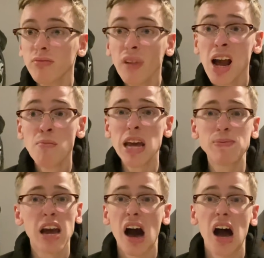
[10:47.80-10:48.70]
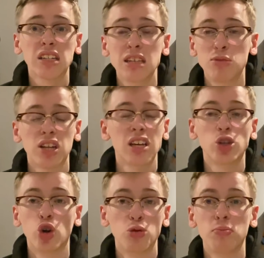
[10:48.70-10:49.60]
and maybe harshly, but I think
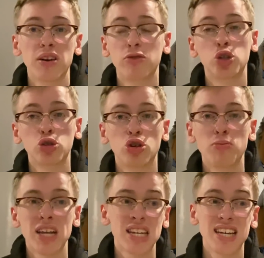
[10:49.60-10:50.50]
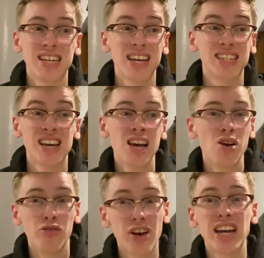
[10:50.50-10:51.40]
Jordan Pickford should do better, it's hit
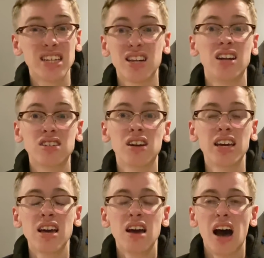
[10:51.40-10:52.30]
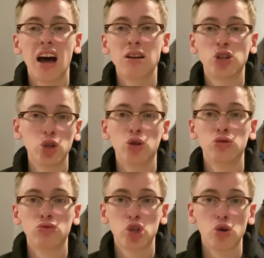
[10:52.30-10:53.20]
very centrally, and Jordan
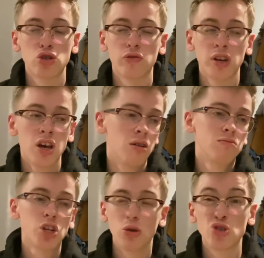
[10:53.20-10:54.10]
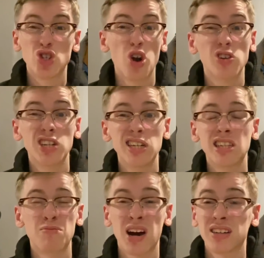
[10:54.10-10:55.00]
sort of, just knocks it into the
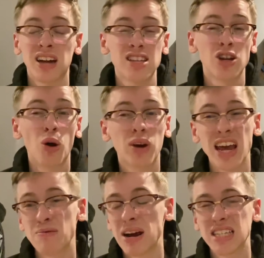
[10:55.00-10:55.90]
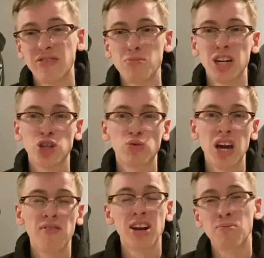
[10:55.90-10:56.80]
back of the net. And okay, it might have a bit of swerve
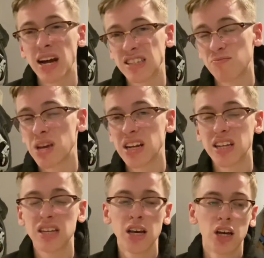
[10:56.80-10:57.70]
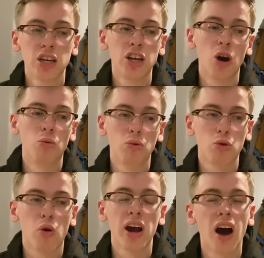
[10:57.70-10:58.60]
and it might have been it,
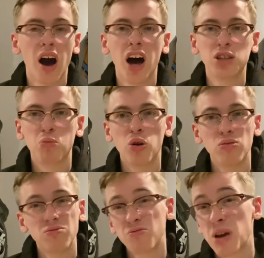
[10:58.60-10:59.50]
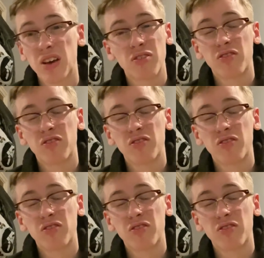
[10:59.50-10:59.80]
quite hard, but Pickford for